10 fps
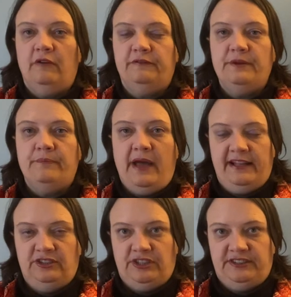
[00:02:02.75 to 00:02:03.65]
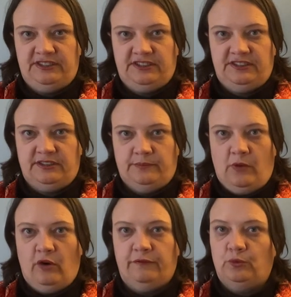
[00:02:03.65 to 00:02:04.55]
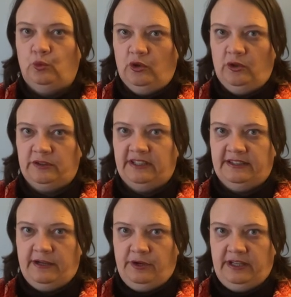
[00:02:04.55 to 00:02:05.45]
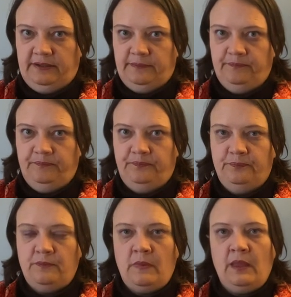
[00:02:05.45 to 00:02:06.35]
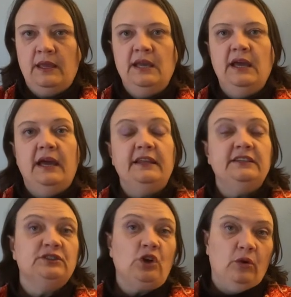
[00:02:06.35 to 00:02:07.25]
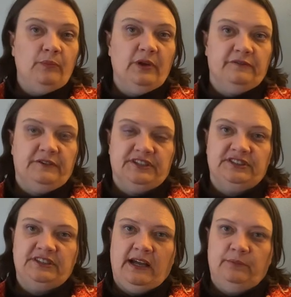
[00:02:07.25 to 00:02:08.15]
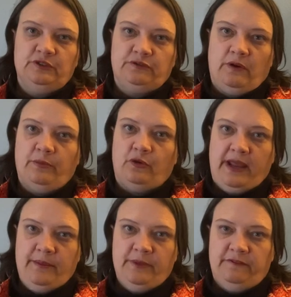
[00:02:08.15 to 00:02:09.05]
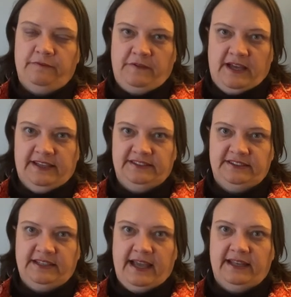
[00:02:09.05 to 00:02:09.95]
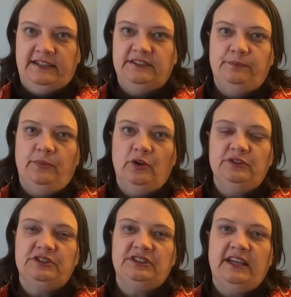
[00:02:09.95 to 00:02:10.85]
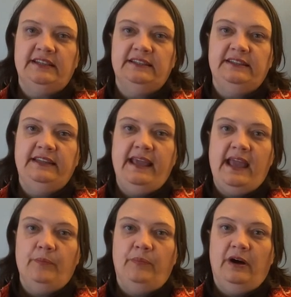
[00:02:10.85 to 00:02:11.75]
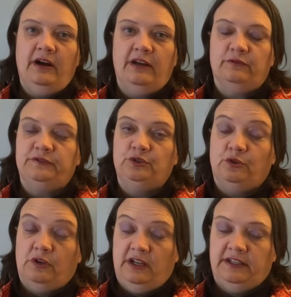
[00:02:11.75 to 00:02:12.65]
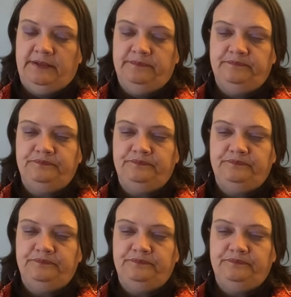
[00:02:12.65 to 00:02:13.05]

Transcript: of the magic system of the world that they're in. An example of this comes from Raymond Feist and his book set in the Empire of Tsurani.